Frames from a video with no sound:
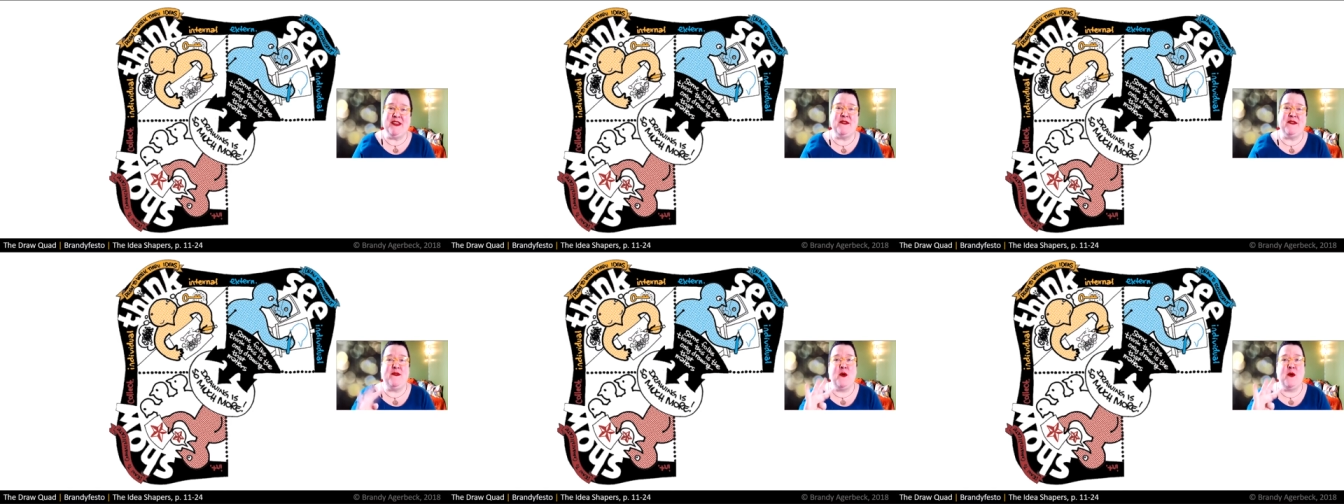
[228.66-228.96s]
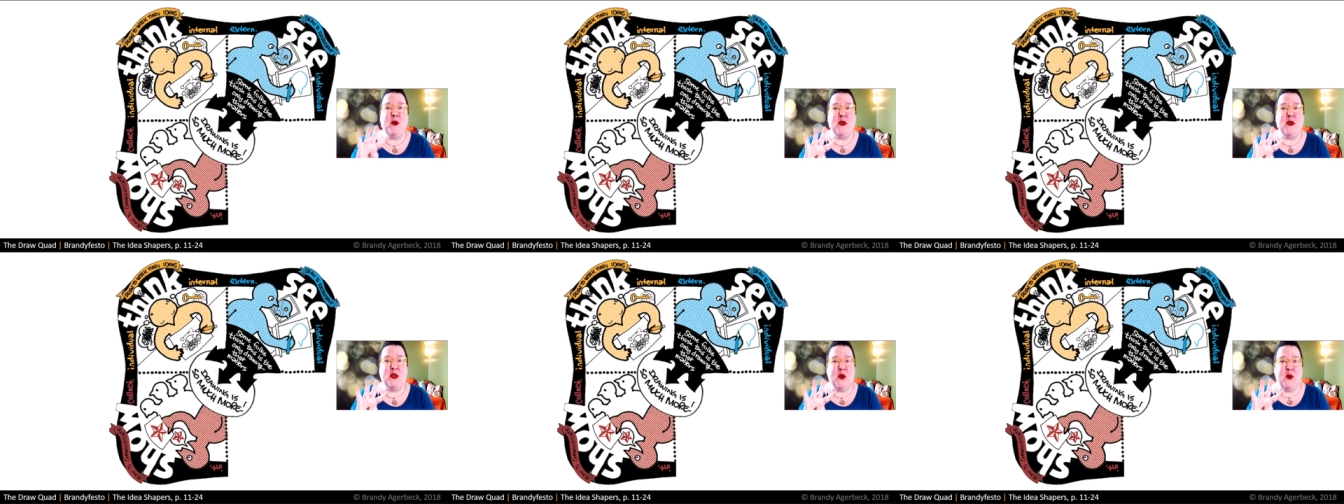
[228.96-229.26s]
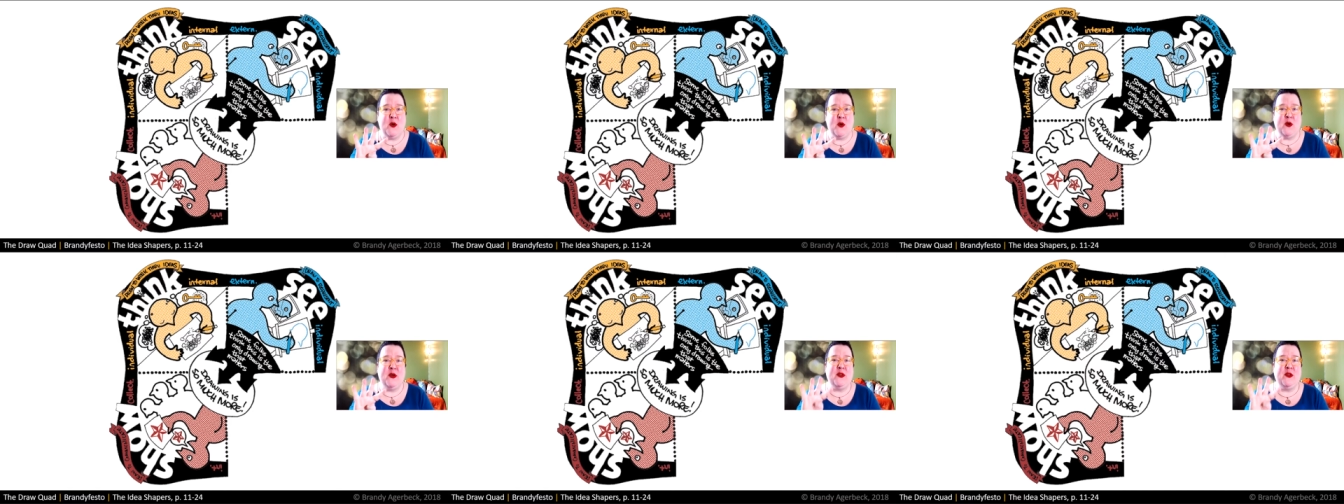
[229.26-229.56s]
fourth
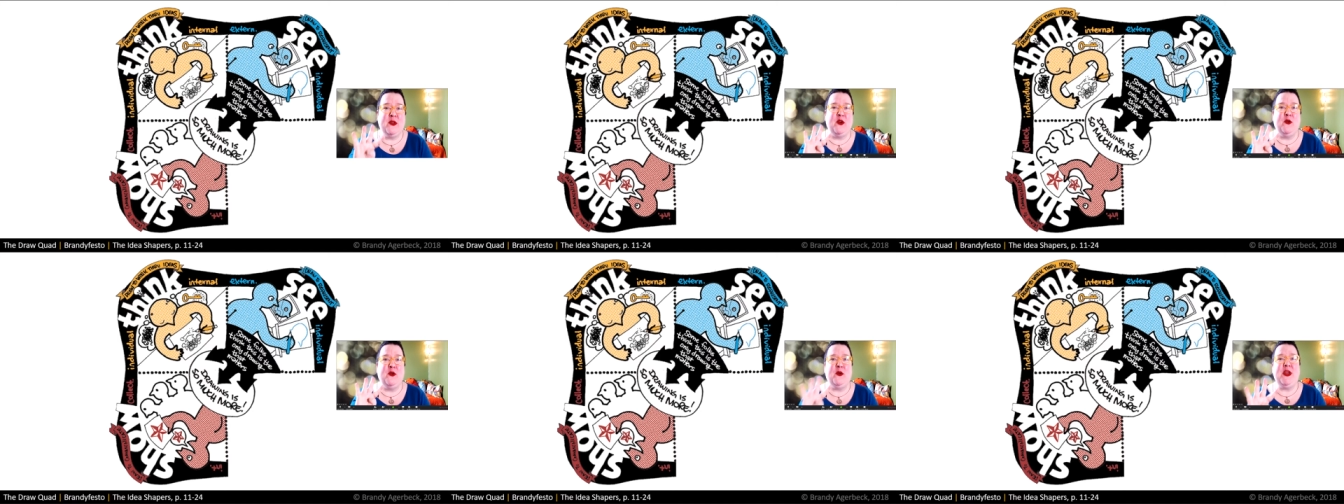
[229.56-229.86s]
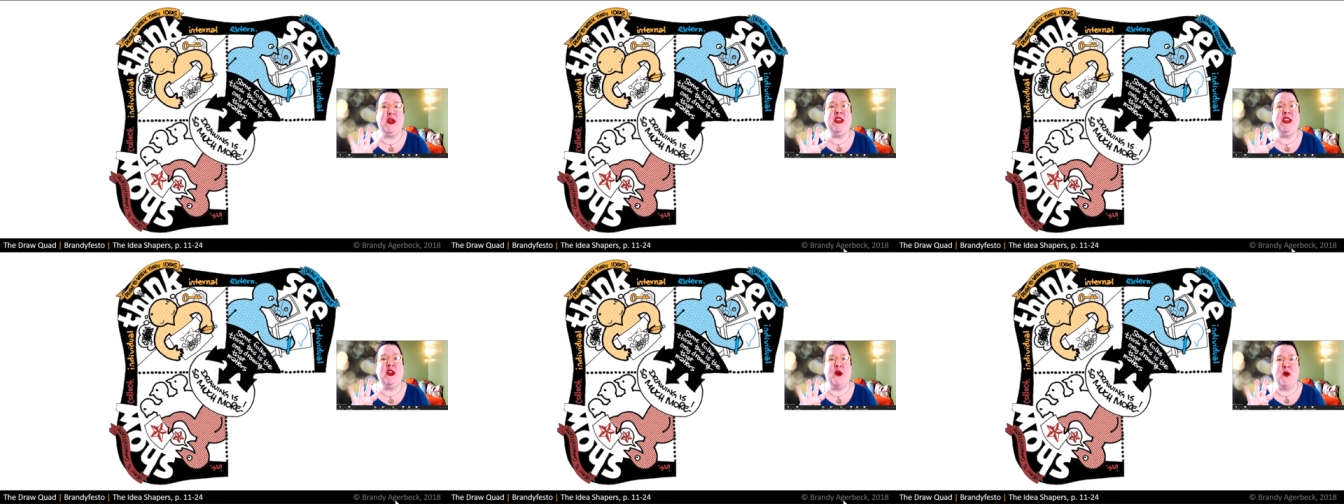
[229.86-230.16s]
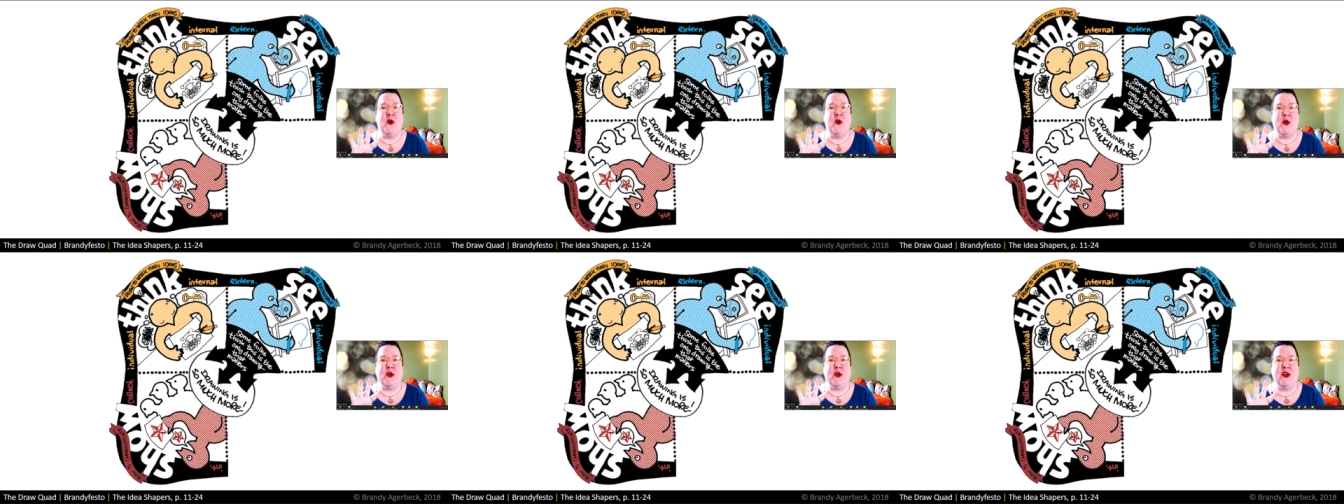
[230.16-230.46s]
corner, the green
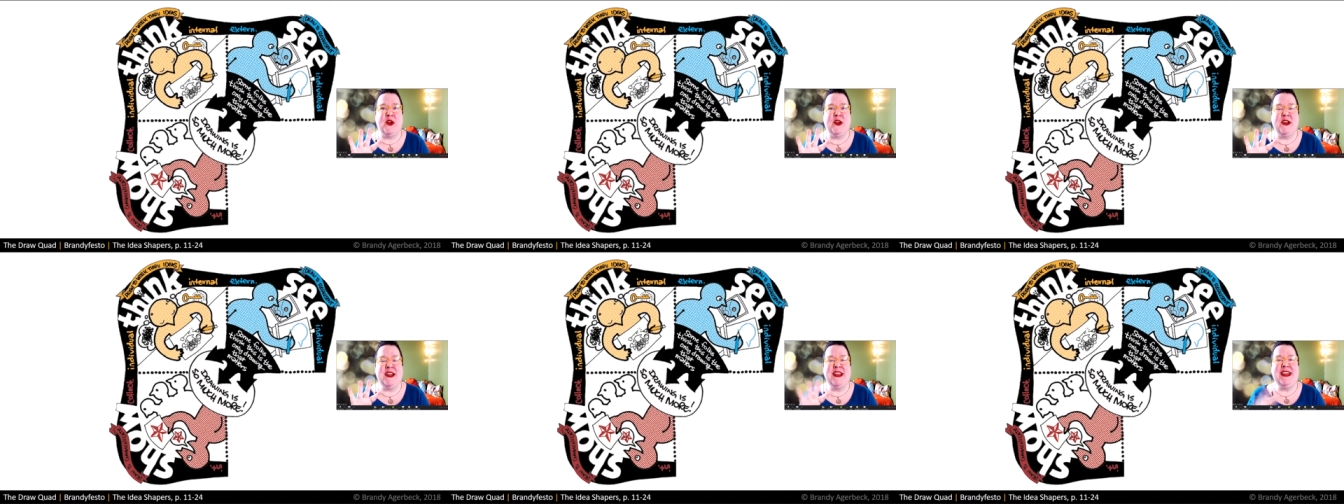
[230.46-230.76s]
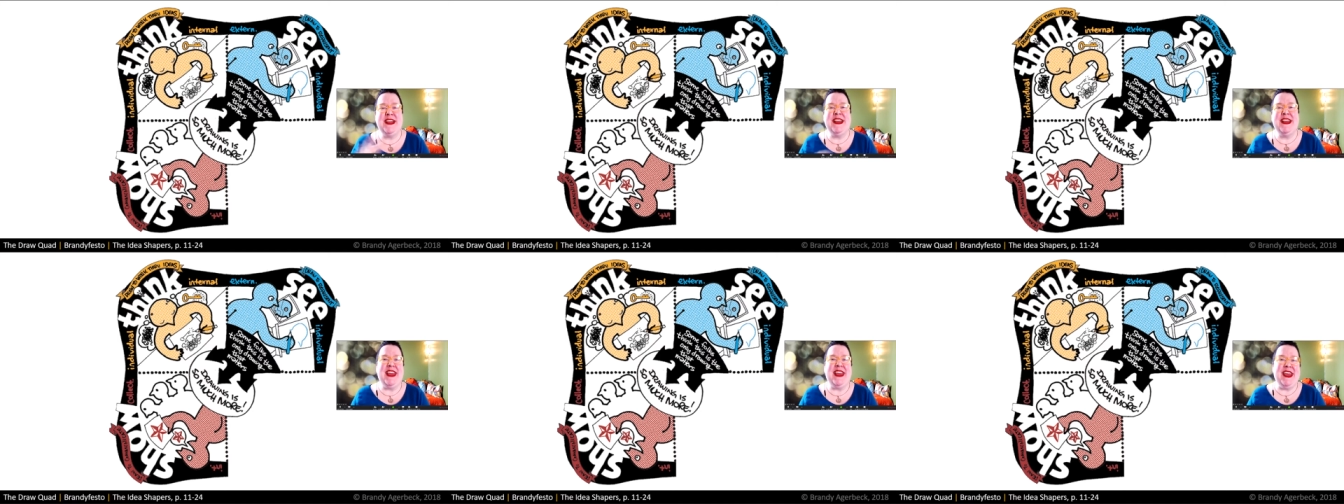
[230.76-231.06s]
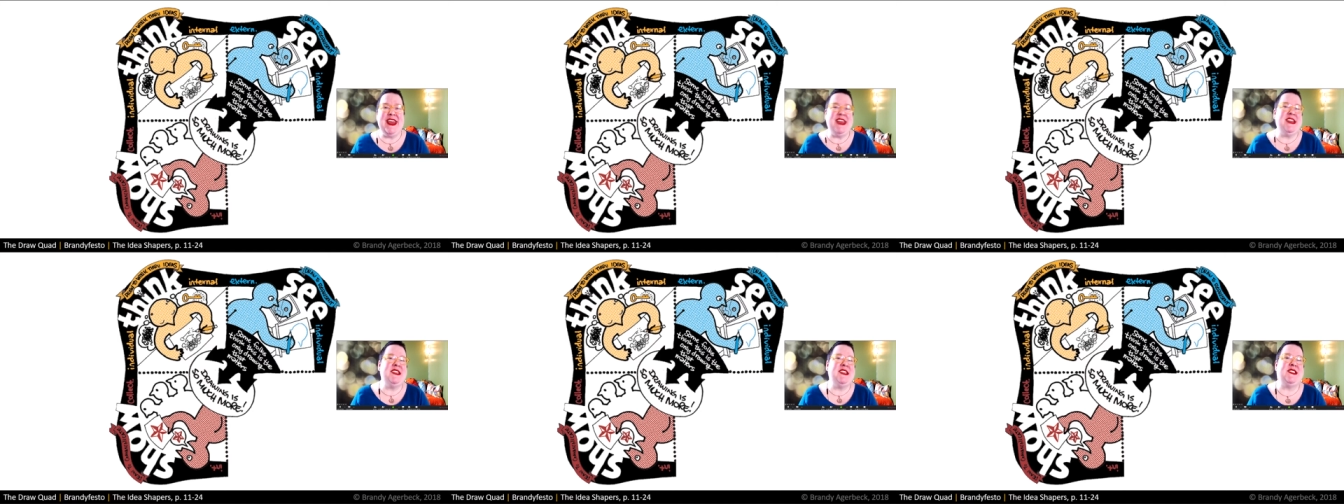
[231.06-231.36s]
corner,
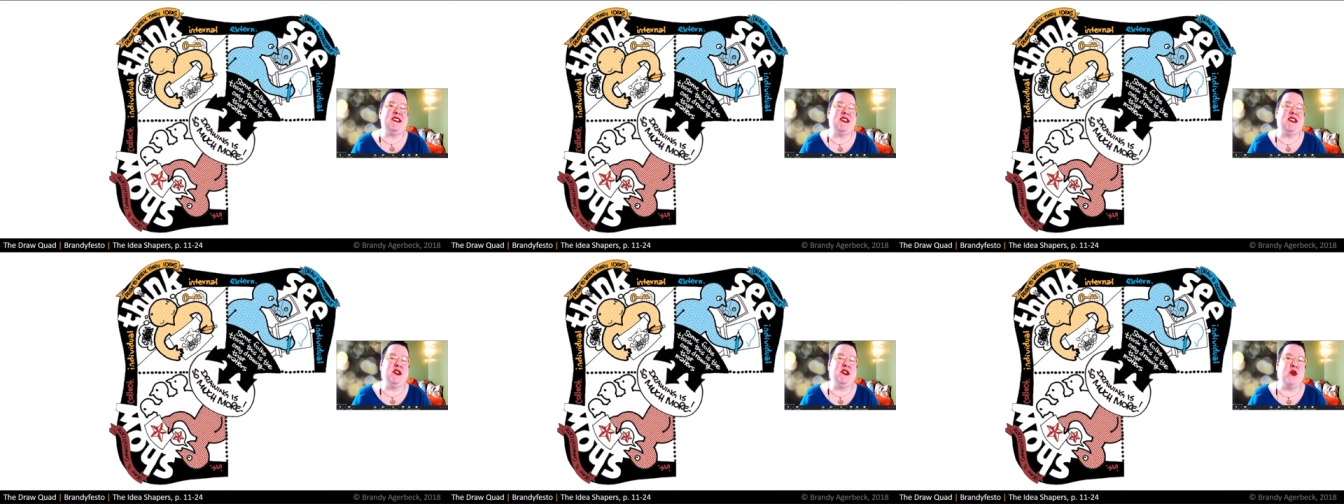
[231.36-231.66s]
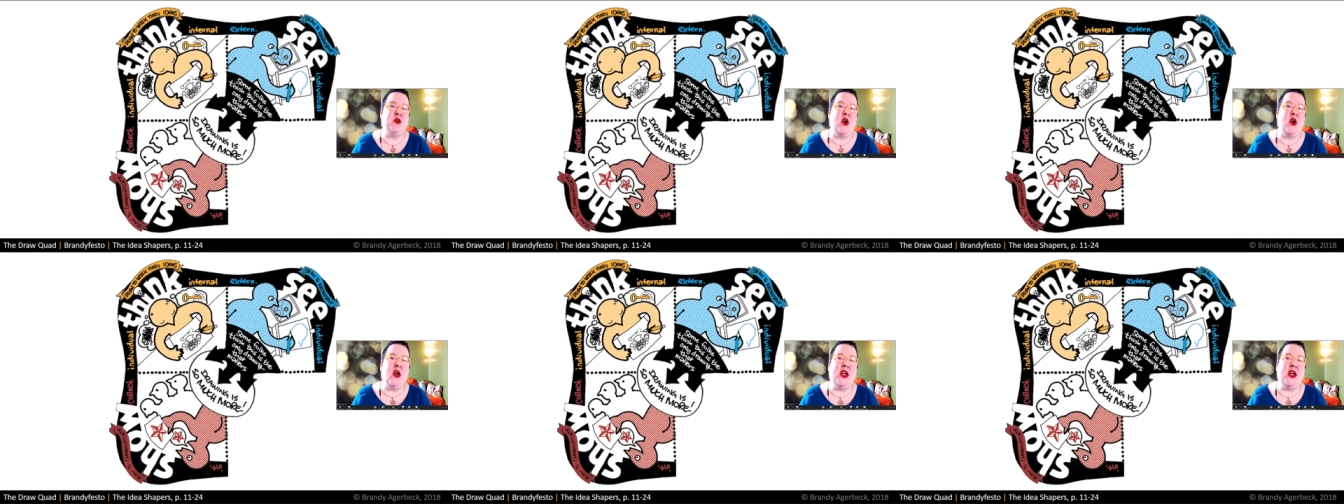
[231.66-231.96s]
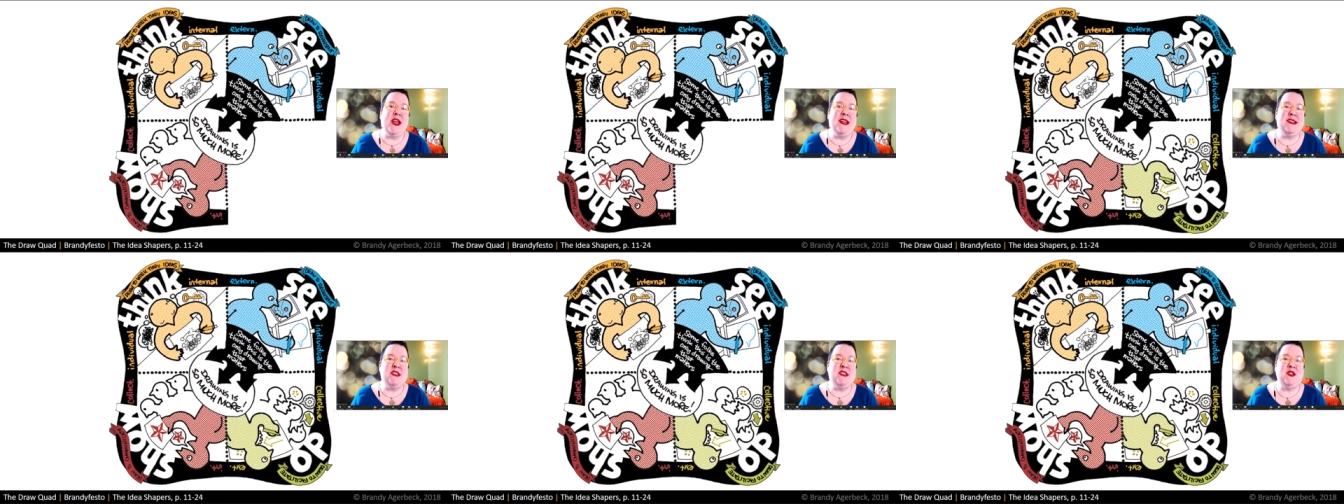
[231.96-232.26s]
is
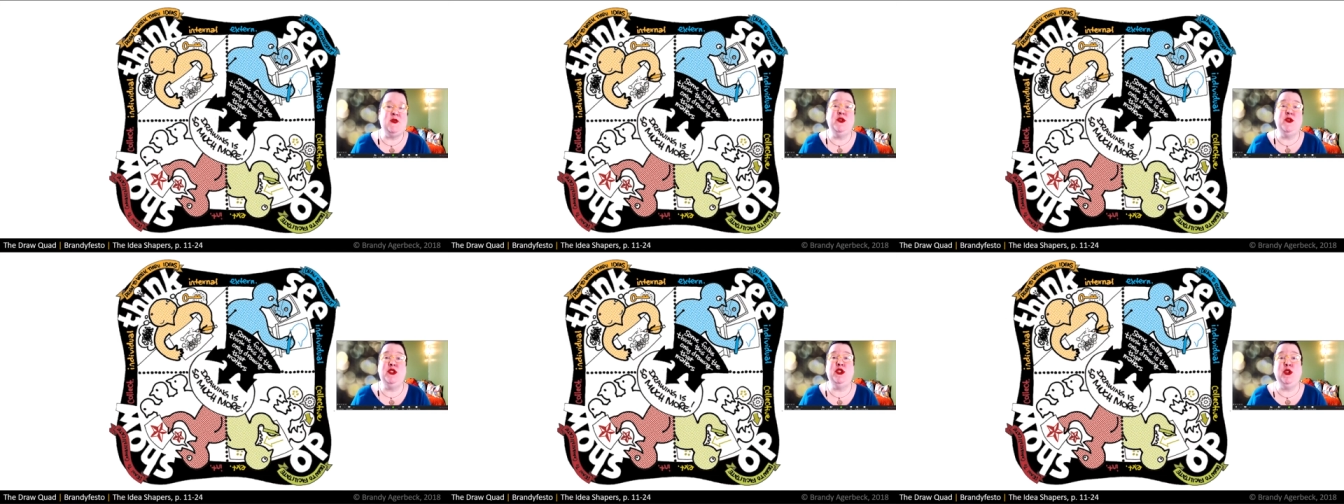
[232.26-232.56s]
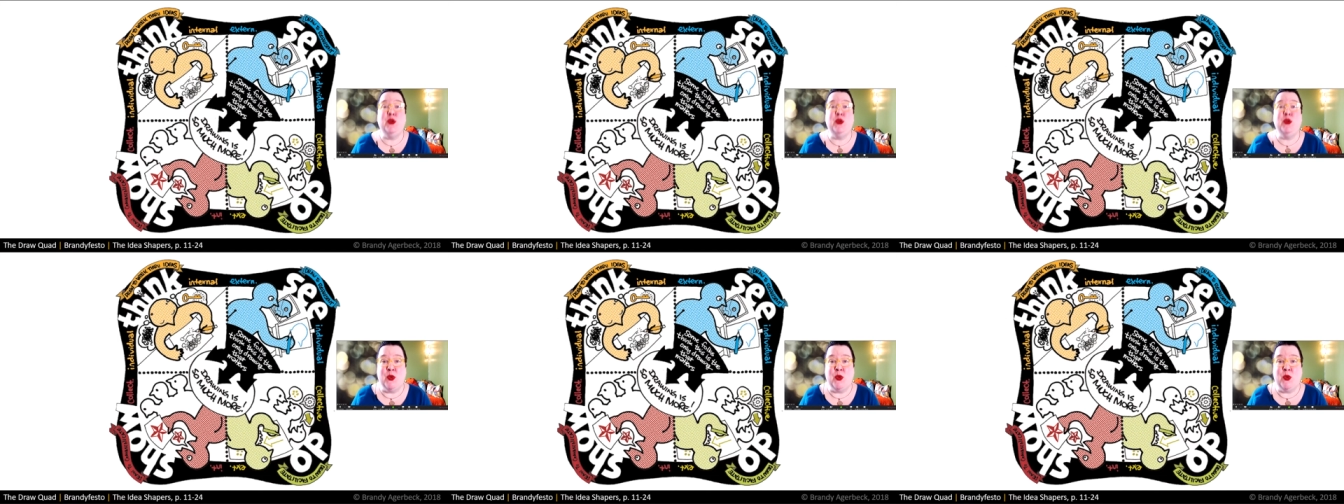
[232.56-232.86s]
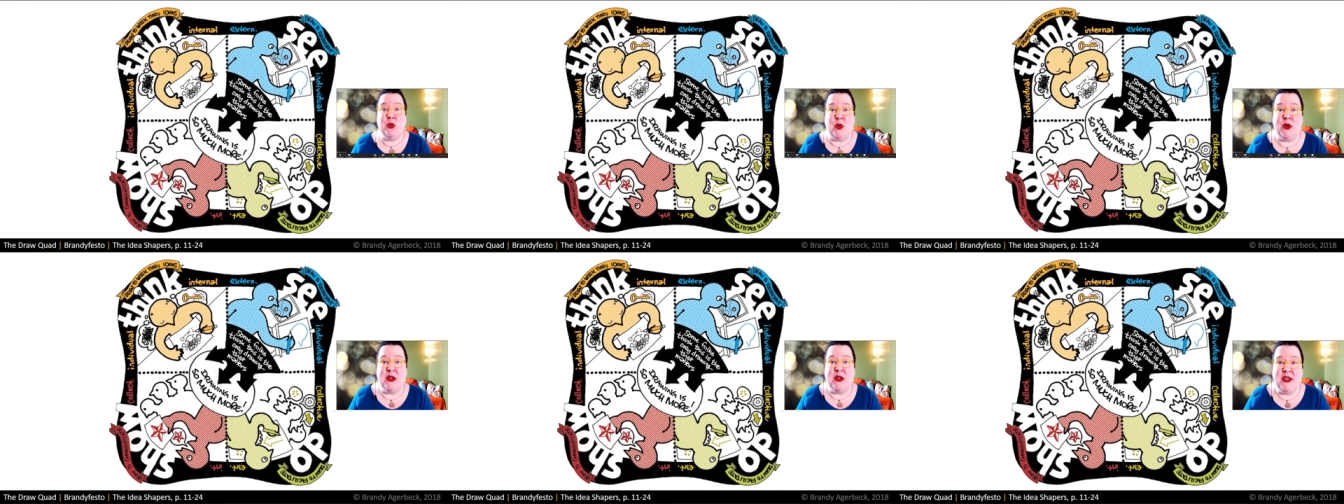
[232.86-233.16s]
drawing to do,